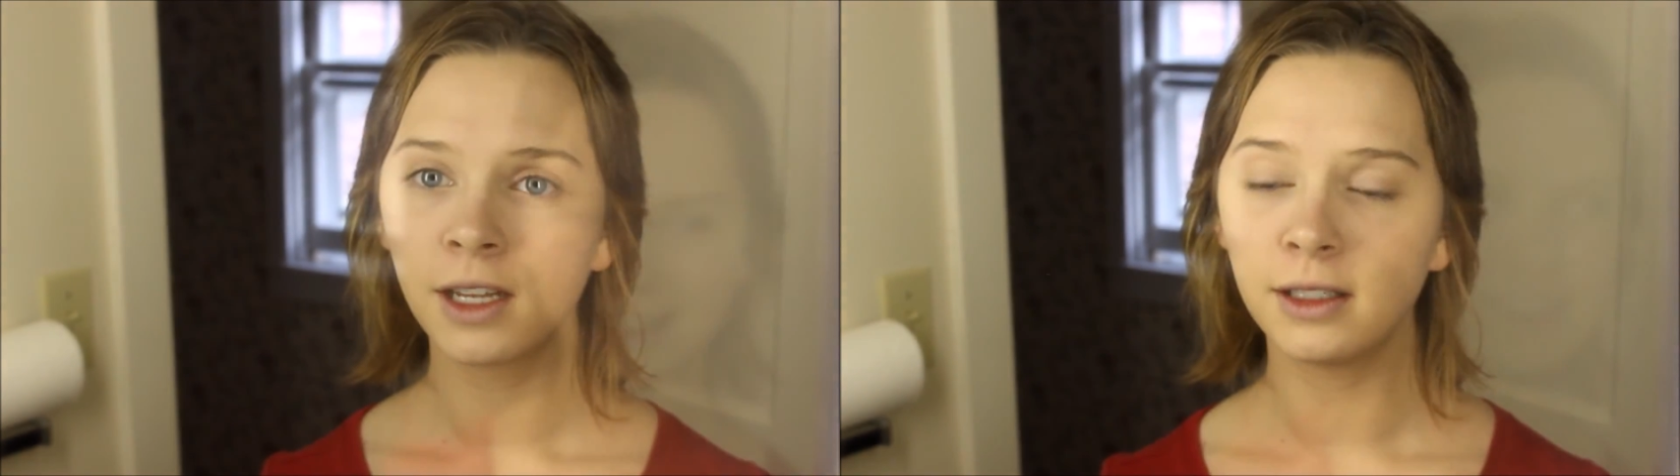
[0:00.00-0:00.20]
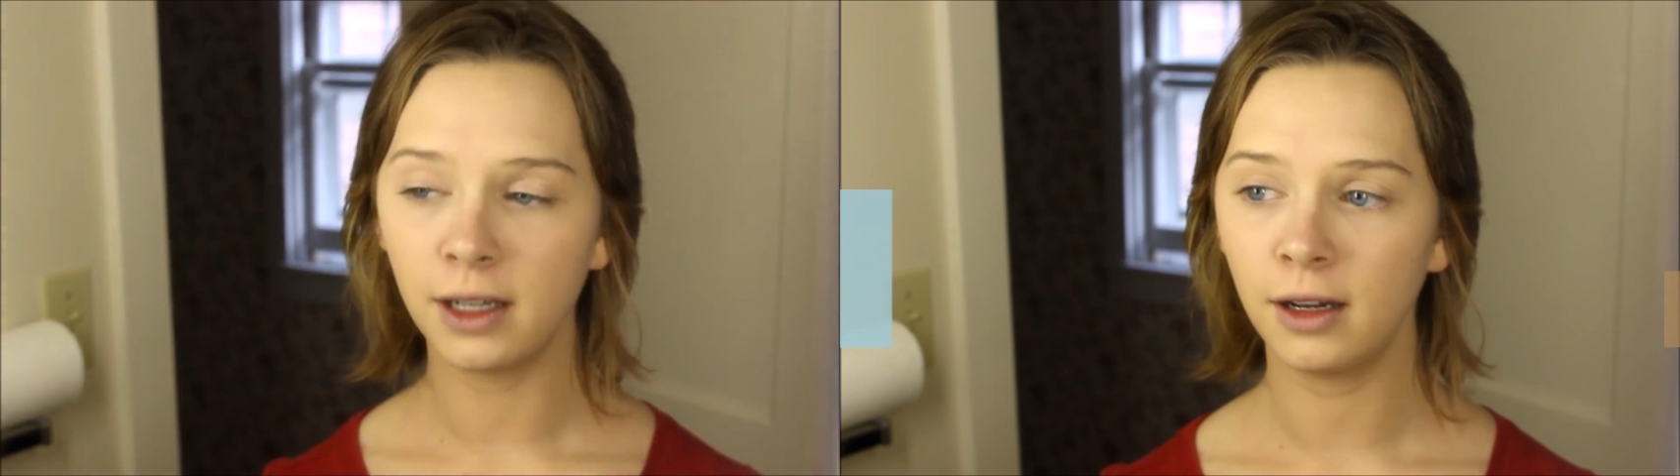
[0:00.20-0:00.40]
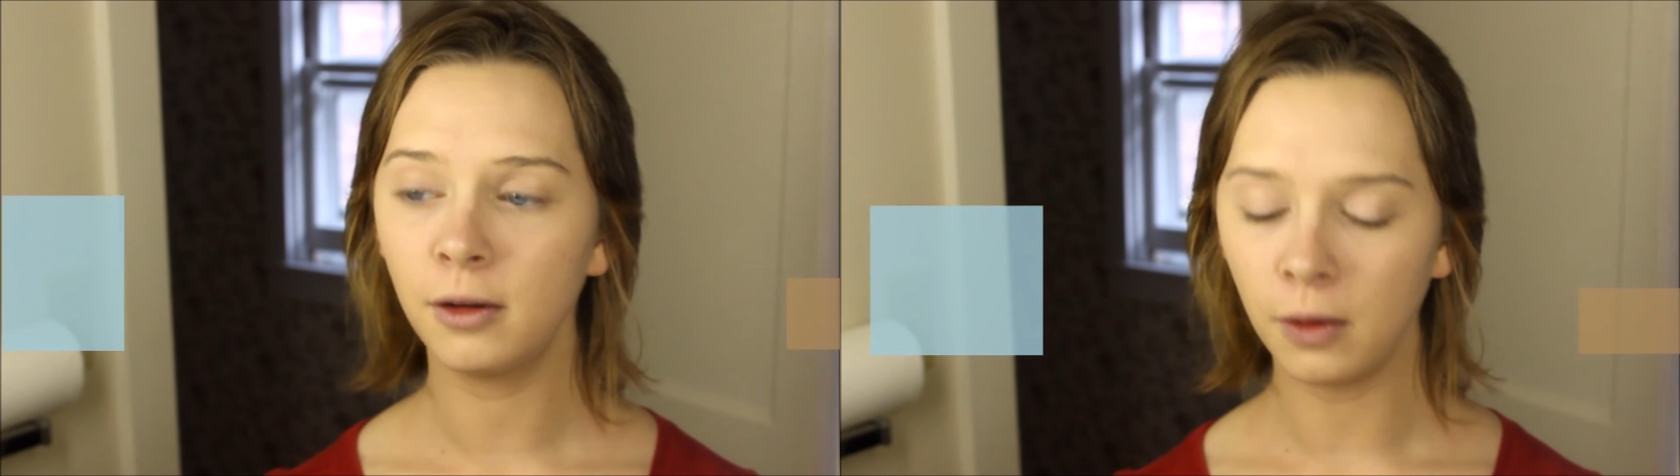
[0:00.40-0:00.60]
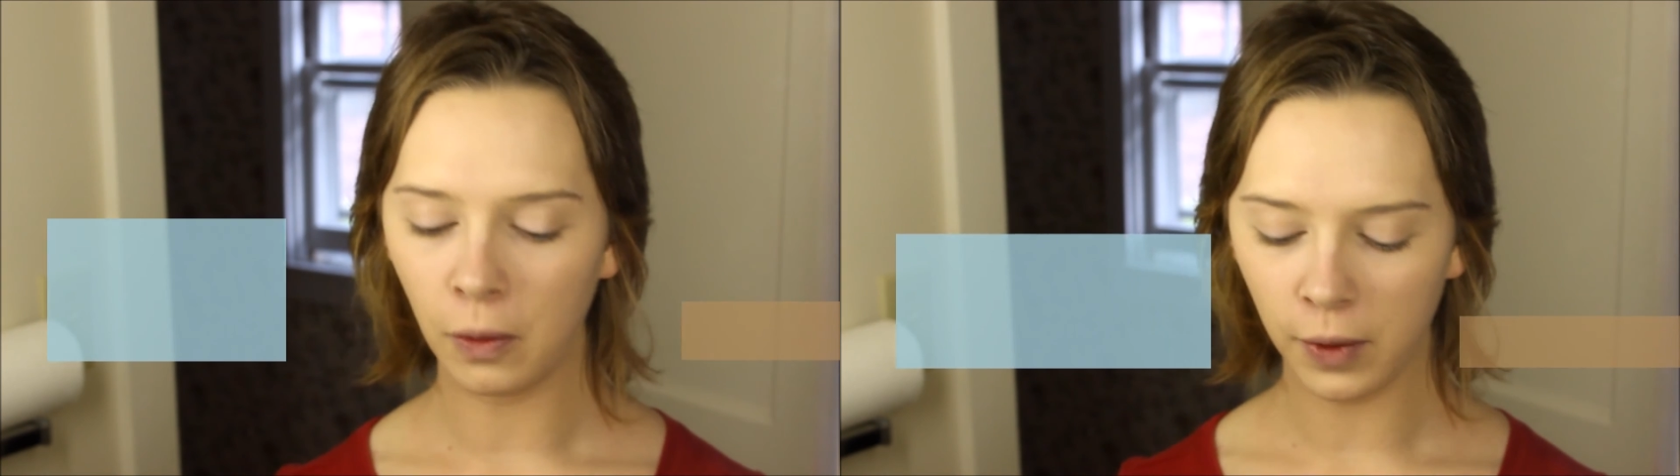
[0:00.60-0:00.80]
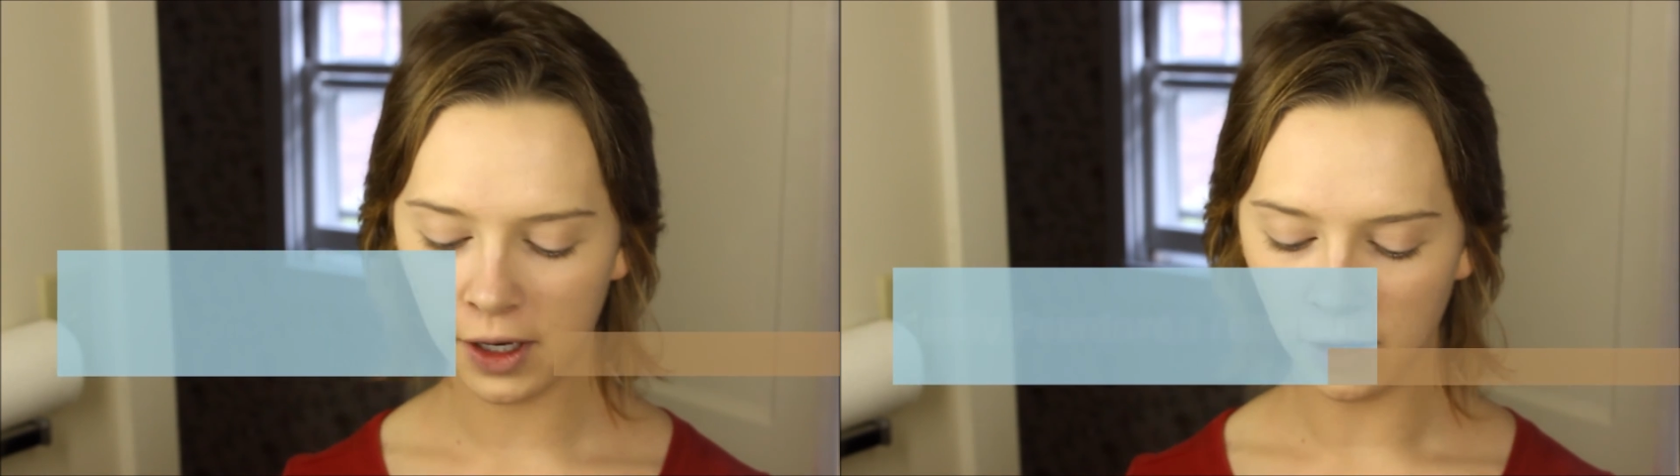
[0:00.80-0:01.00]
Now
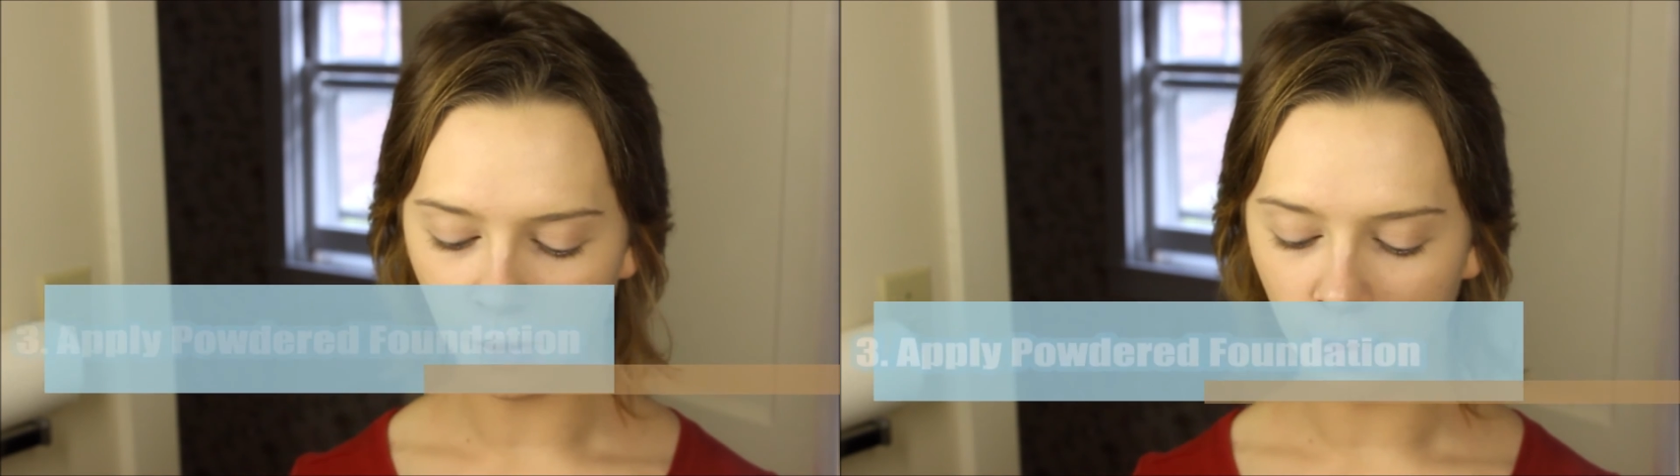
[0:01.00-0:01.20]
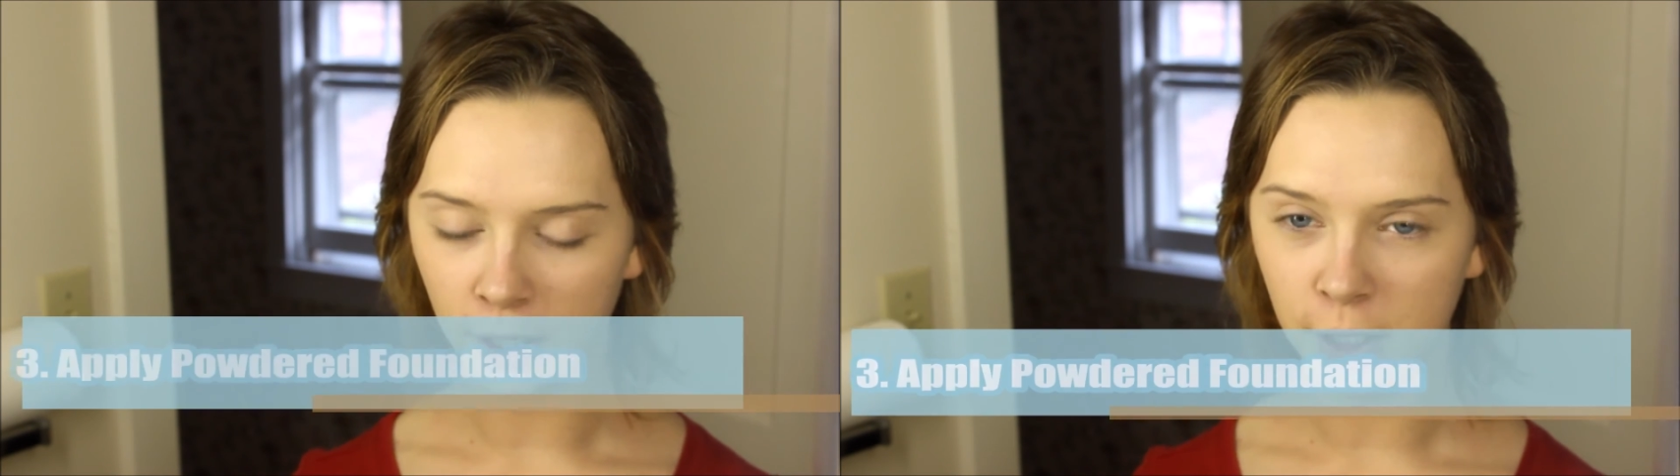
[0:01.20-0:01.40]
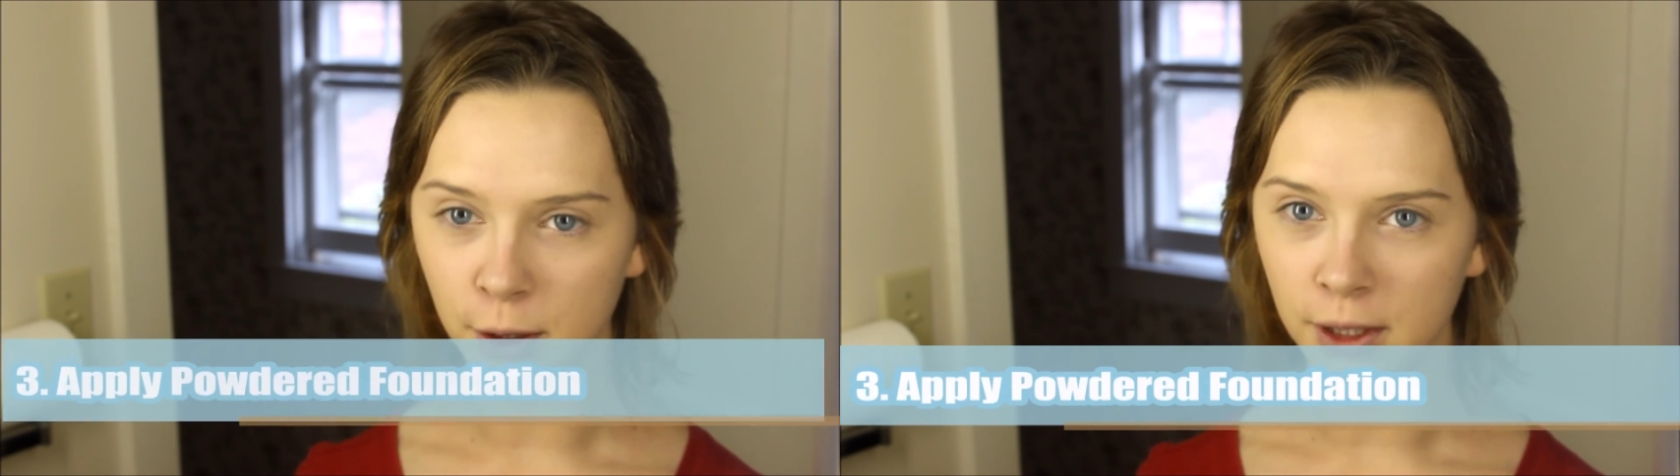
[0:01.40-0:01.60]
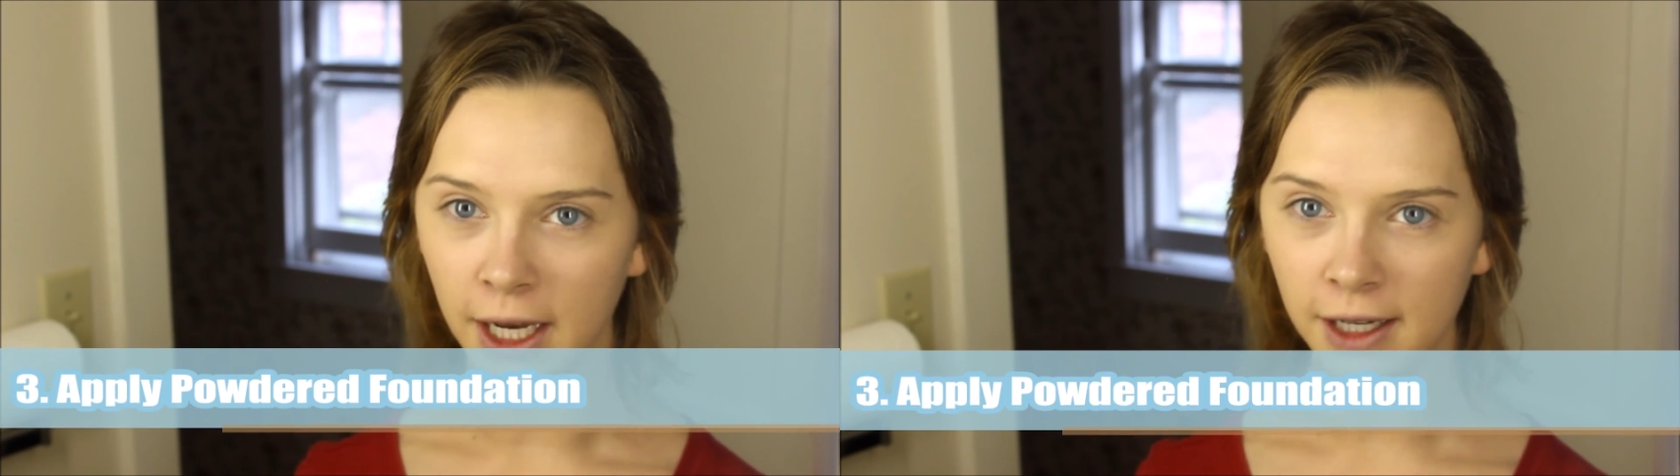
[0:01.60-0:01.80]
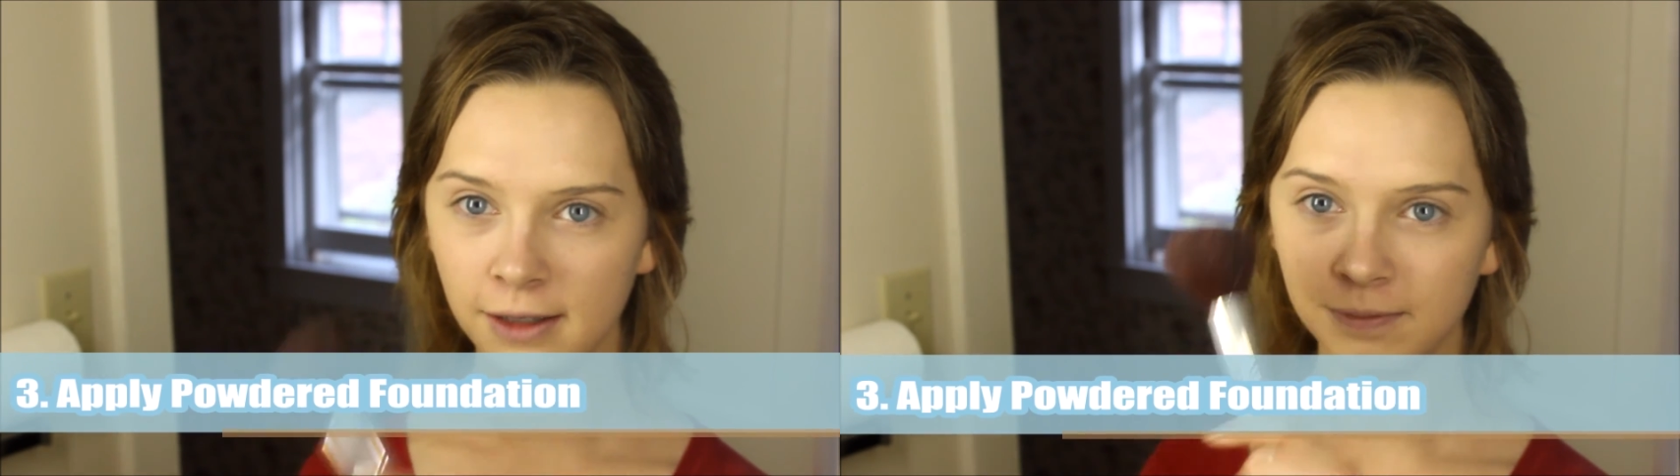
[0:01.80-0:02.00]
we are going to
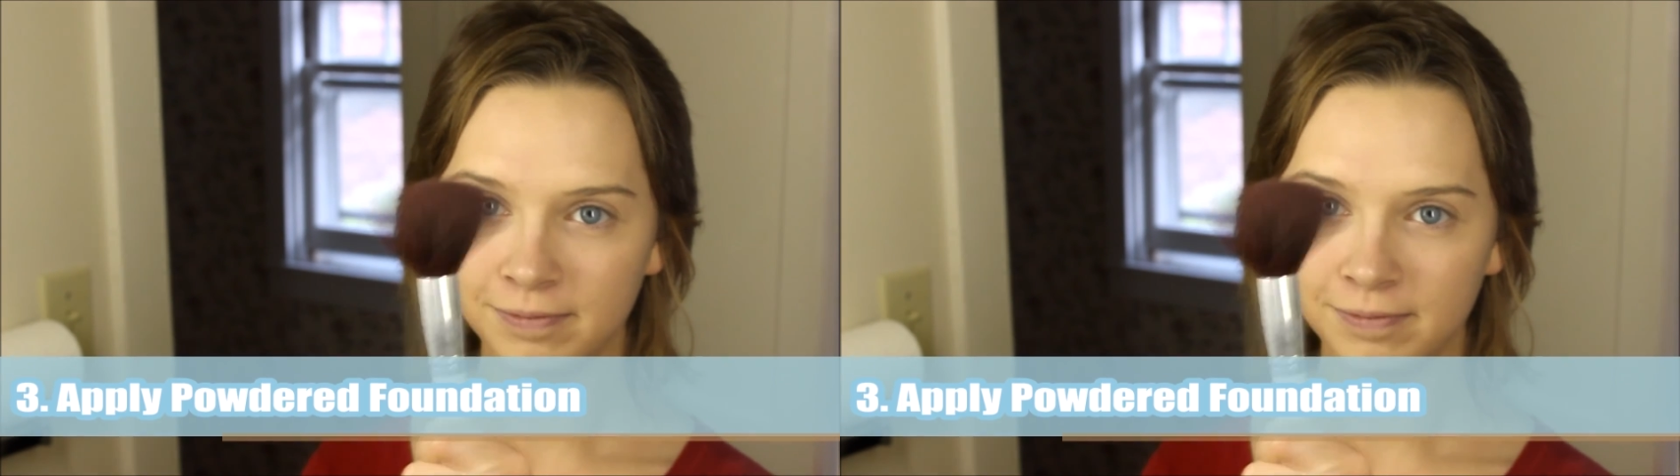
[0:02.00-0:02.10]
take